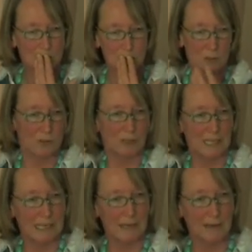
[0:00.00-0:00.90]
2 or 3
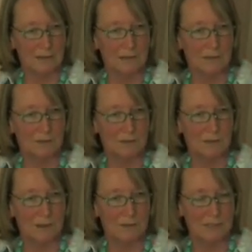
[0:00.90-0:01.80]
kilos
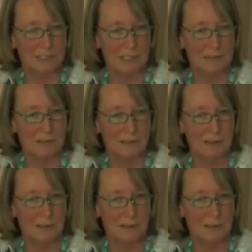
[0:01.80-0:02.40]
of seed.